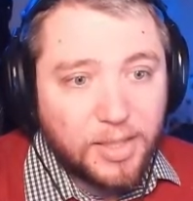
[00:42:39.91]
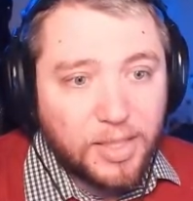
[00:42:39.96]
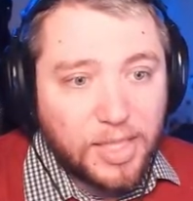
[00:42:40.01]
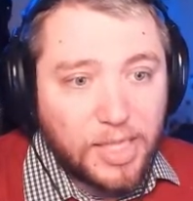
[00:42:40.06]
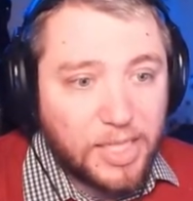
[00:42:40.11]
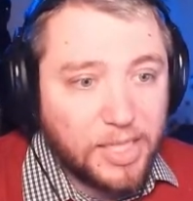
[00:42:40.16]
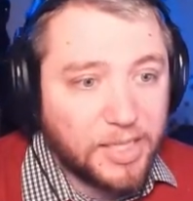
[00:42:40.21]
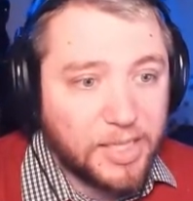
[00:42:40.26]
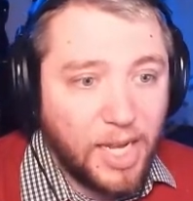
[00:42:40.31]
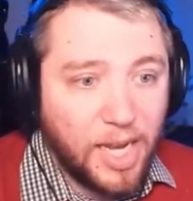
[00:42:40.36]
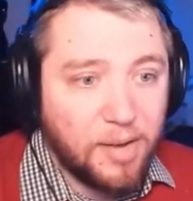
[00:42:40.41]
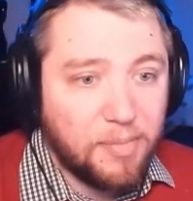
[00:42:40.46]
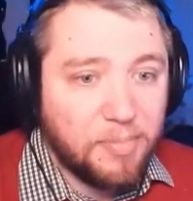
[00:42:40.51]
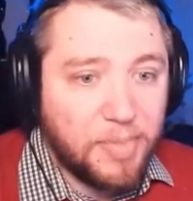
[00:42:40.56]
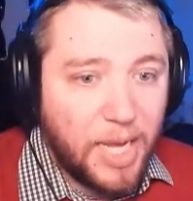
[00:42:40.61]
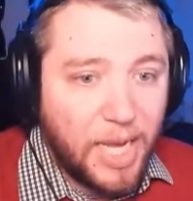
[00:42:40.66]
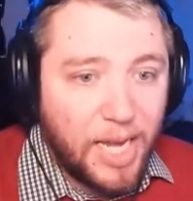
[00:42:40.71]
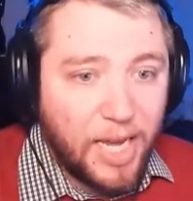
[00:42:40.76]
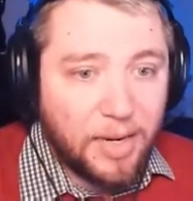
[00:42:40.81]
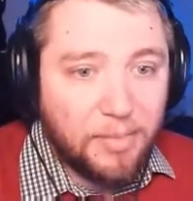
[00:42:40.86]
He's not
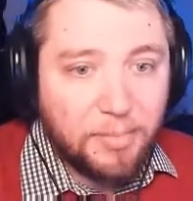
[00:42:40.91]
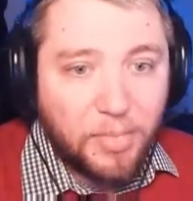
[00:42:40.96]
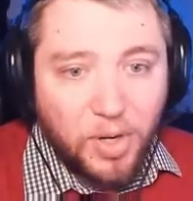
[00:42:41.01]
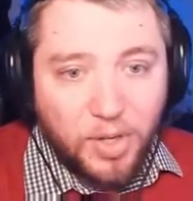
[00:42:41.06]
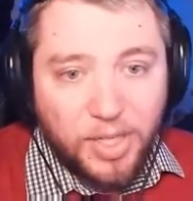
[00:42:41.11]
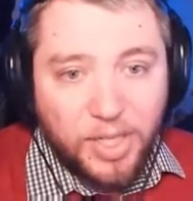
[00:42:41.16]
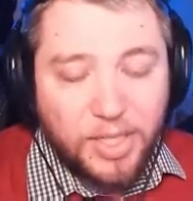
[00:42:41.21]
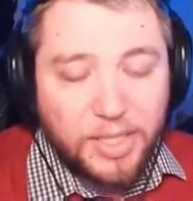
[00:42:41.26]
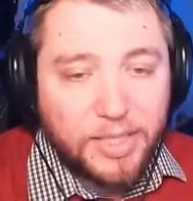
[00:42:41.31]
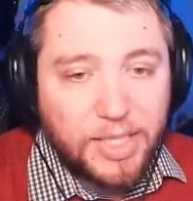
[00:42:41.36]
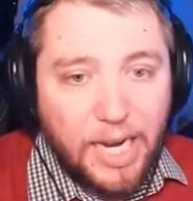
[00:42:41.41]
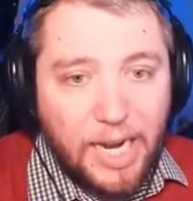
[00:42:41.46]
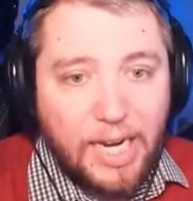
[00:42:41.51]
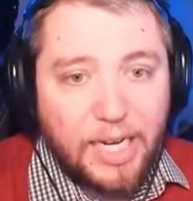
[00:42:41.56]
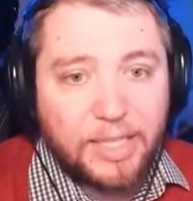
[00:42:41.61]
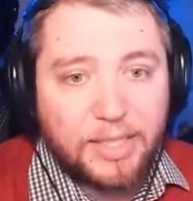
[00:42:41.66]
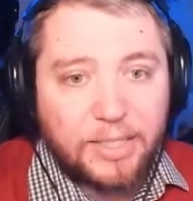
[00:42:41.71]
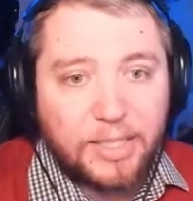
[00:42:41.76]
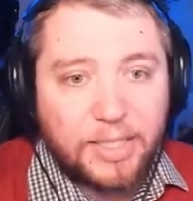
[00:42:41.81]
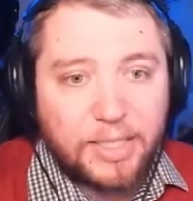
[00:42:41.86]
bad, marking,
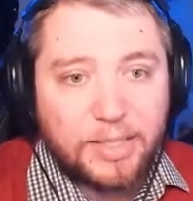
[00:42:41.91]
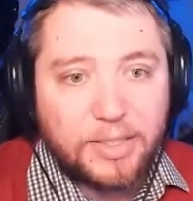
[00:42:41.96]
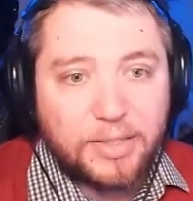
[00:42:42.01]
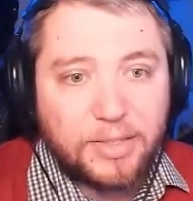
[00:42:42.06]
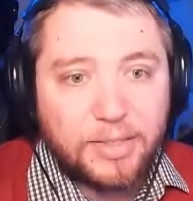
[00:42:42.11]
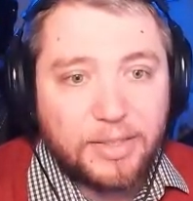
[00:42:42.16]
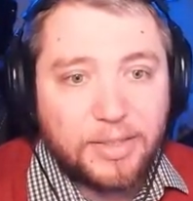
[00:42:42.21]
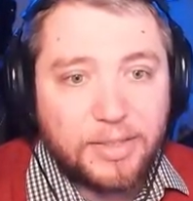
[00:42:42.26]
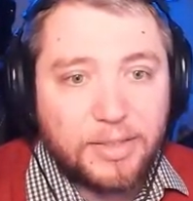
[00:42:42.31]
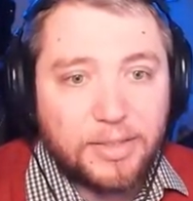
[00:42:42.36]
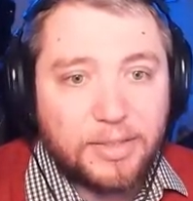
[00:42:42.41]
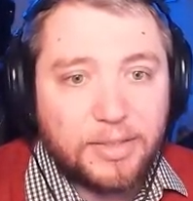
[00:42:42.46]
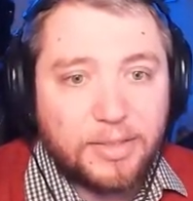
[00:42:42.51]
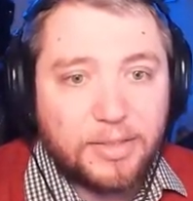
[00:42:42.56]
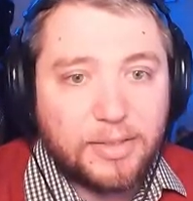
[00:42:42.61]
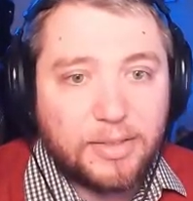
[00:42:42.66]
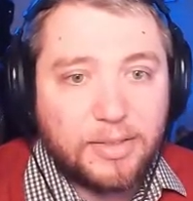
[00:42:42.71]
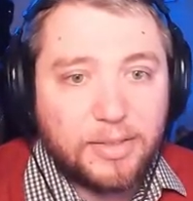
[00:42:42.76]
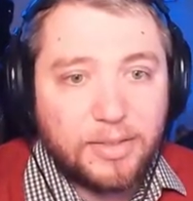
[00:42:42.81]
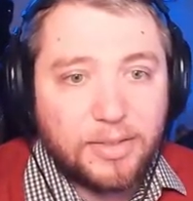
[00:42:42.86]
tackling,
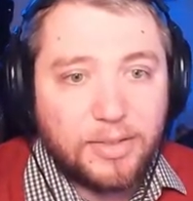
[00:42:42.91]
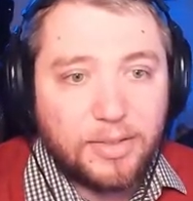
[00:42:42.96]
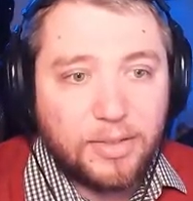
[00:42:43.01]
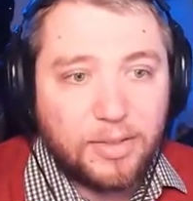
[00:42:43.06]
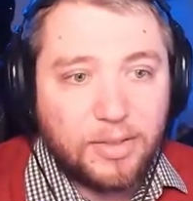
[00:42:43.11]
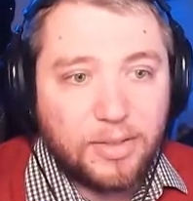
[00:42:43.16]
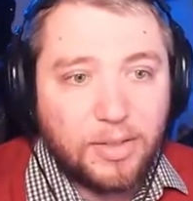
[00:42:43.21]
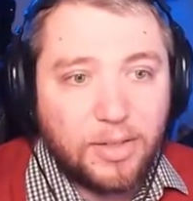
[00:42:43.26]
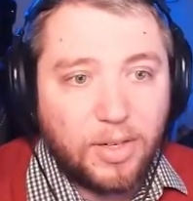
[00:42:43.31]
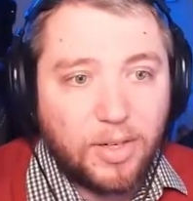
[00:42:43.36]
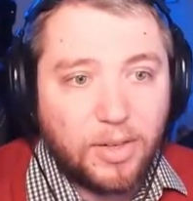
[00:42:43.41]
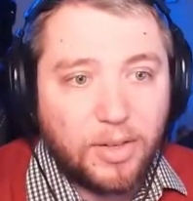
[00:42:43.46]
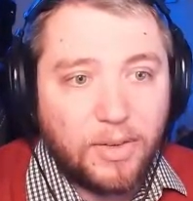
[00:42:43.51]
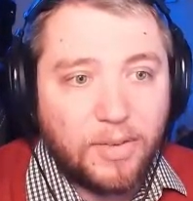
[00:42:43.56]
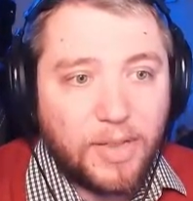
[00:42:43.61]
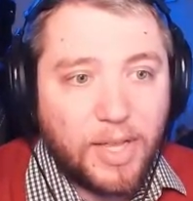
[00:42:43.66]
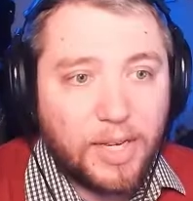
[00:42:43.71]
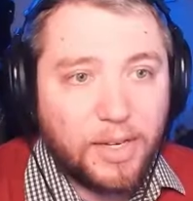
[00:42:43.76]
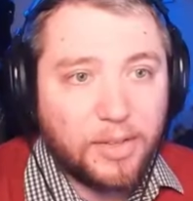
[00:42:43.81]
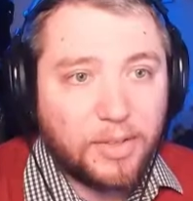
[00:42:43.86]
all of
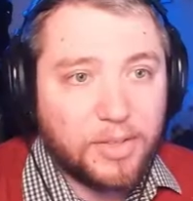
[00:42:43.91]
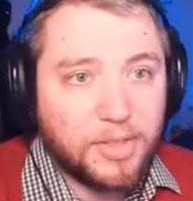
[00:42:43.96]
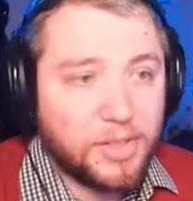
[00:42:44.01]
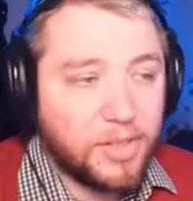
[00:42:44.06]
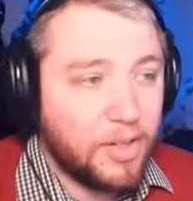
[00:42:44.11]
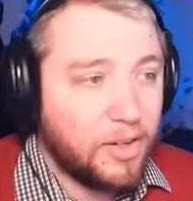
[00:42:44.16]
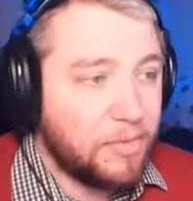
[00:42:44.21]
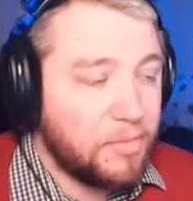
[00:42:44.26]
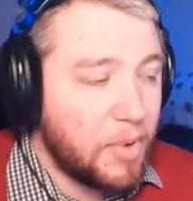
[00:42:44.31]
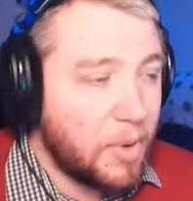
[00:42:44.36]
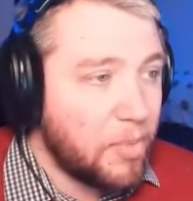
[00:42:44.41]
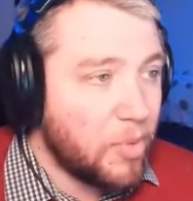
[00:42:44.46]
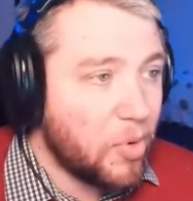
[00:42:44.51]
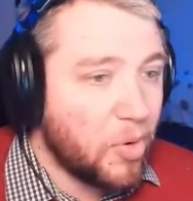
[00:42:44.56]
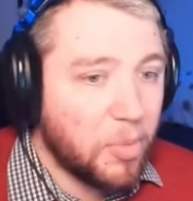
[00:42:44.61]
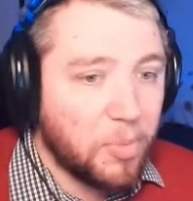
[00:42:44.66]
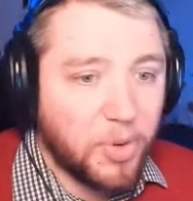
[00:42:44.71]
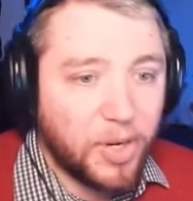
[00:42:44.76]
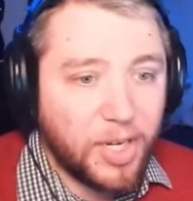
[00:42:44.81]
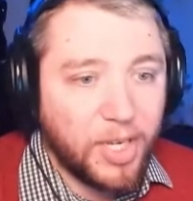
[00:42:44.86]
that other stuff. Maybe
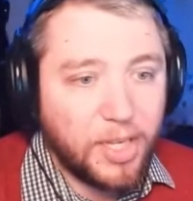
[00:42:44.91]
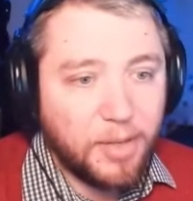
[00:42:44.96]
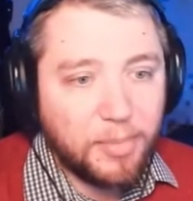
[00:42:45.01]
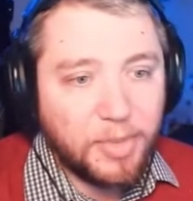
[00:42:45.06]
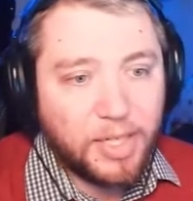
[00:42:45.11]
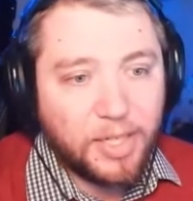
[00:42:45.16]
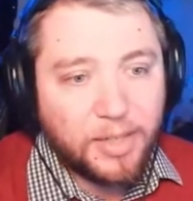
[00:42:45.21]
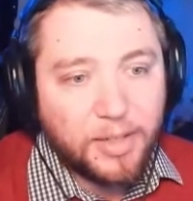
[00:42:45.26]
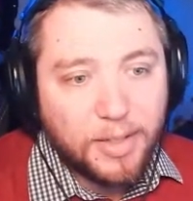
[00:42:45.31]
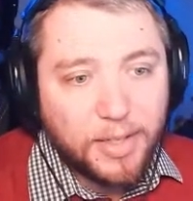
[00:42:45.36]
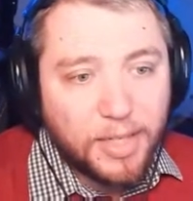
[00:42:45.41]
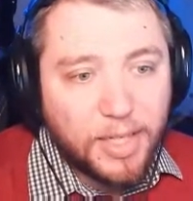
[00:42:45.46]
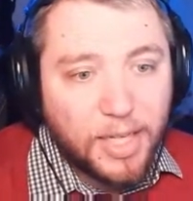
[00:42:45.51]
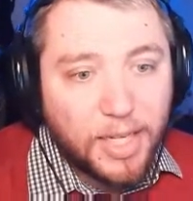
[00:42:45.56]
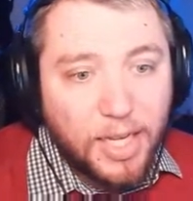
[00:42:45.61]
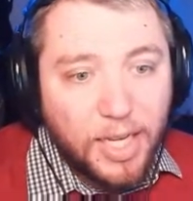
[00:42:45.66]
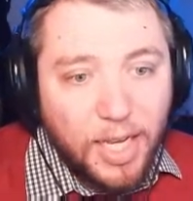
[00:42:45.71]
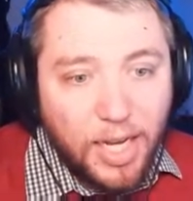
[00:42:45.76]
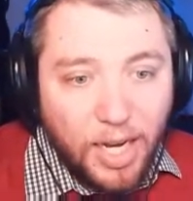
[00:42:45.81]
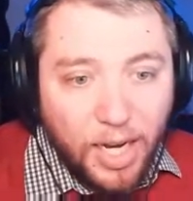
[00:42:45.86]
we bring him in.
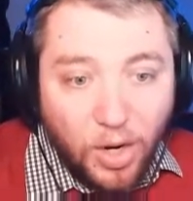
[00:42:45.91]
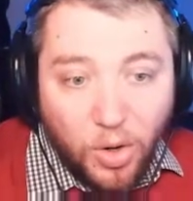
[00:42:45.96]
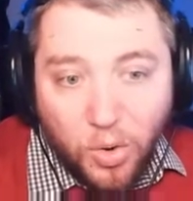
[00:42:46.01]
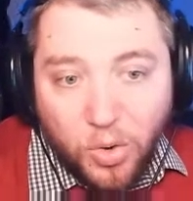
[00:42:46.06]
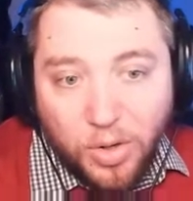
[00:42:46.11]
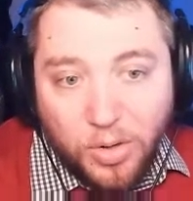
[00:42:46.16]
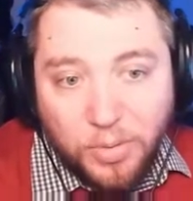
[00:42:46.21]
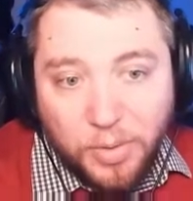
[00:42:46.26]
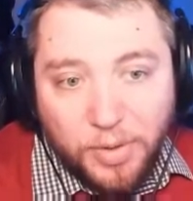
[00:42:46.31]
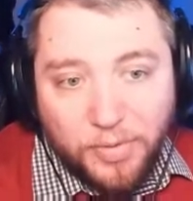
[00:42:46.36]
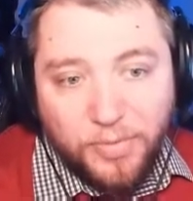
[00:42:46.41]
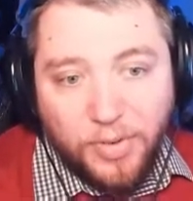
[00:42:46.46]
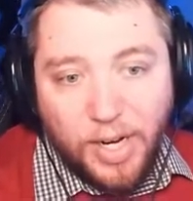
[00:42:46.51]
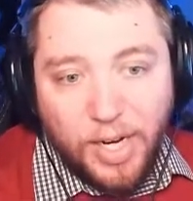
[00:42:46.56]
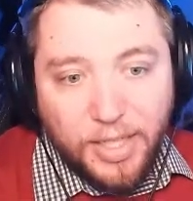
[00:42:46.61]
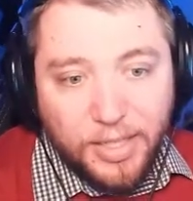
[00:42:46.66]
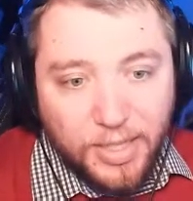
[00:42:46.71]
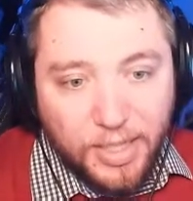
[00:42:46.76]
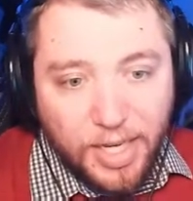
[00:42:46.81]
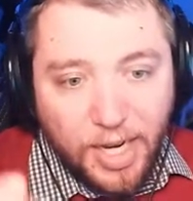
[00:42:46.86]
Or we
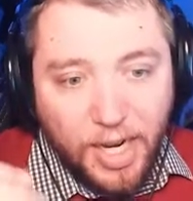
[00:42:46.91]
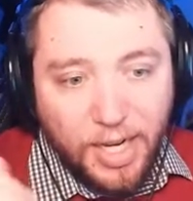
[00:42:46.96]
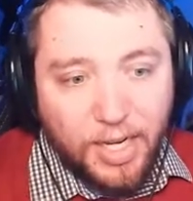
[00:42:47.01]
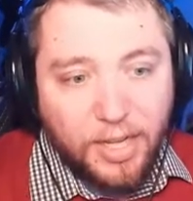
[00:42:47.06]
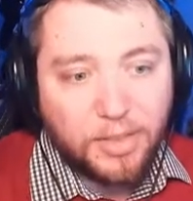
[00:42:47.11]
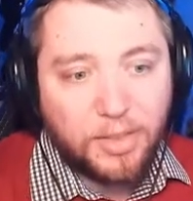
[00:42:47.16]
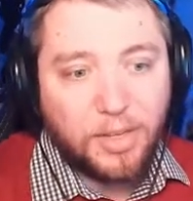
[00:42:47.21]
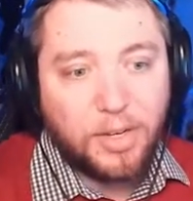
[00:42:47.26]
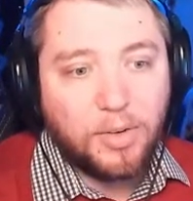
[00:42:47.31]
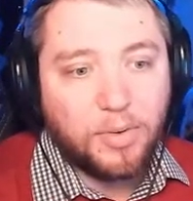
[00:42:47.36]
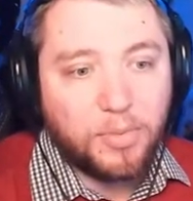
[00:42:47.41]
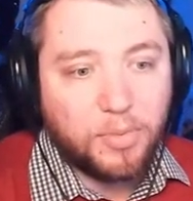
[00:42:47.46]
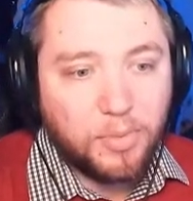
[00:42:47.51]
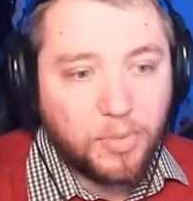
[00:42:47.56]
find a guy on loan.